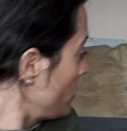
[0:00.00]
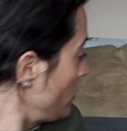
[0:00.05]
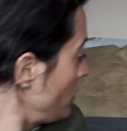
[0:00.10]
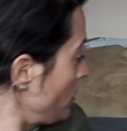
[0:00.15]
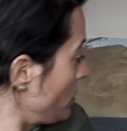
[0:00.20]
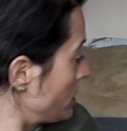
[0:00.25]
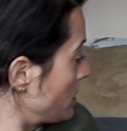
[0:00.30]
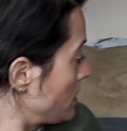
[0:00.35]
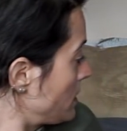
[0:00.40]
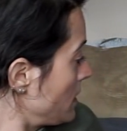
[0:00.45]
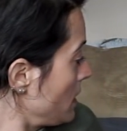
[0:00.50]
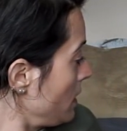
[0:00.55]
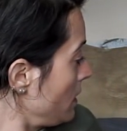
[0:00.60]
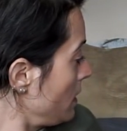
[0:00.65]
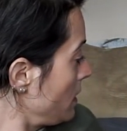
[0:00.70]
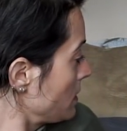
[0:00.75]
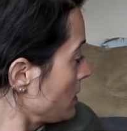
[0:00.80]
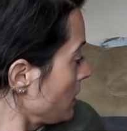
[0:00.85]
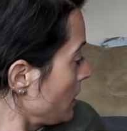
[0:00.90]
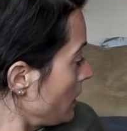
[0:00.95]
and you can see
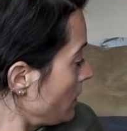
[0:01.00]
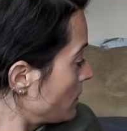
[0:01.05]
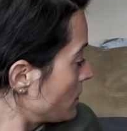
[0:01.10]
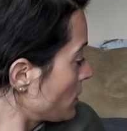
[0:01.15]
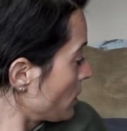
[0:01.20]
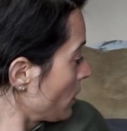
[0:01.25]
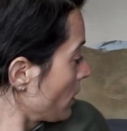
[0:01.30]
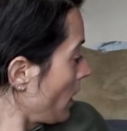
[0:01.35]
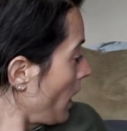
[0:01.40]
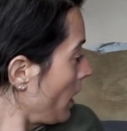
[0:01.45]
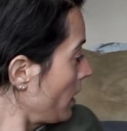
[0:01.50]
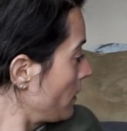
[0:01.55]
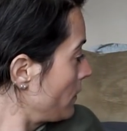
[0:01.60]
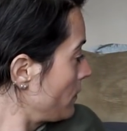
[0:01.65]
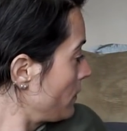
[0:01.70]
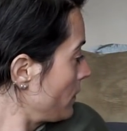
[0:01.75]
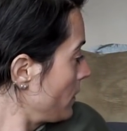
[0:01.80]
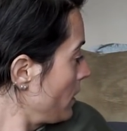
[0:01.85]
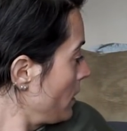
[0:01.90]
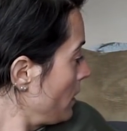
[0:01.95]
these leaves are kind